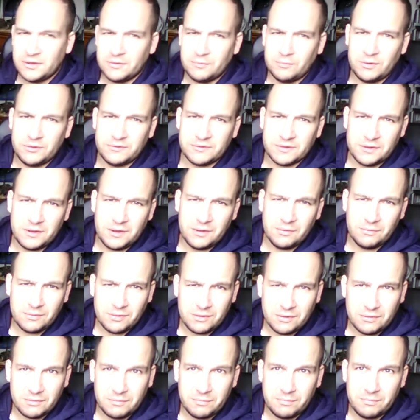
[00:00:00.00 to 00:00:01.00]
on, which I know
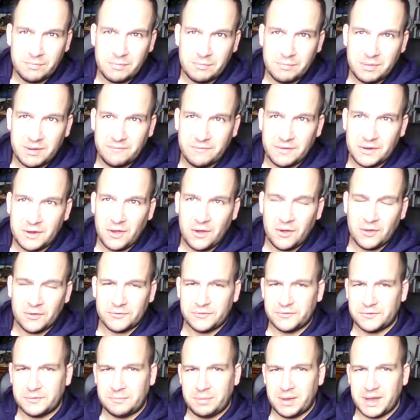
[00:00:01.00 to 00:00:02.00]
are a bit of an
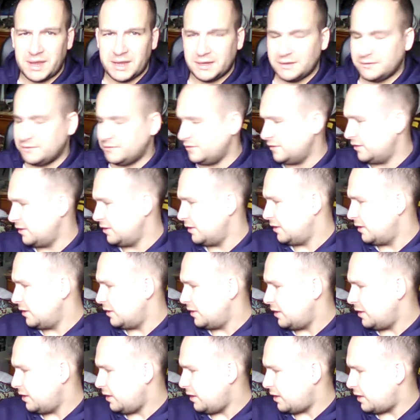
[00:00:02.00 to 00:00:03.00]
arse to paint.
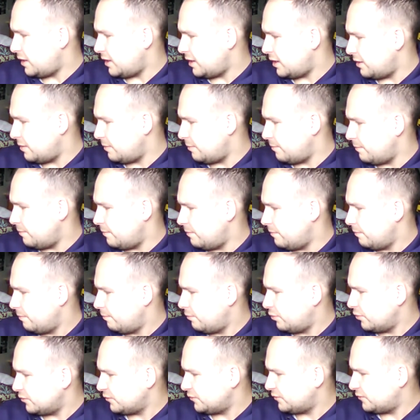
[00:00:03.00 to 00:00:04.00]

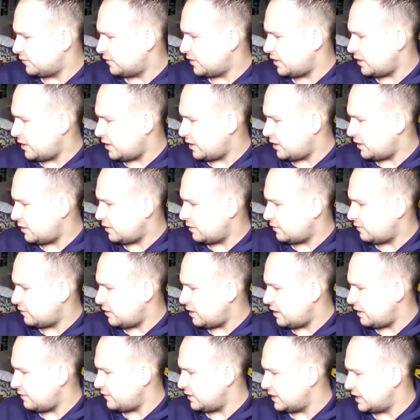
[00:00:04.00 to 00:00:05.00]
But
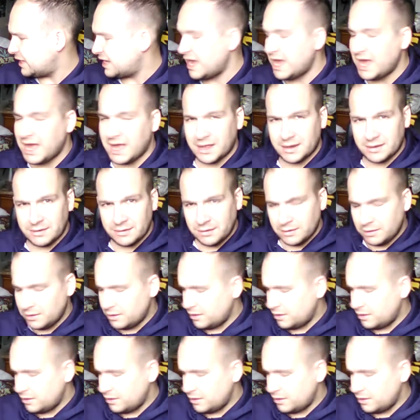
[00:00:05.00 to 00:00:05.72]
if you can,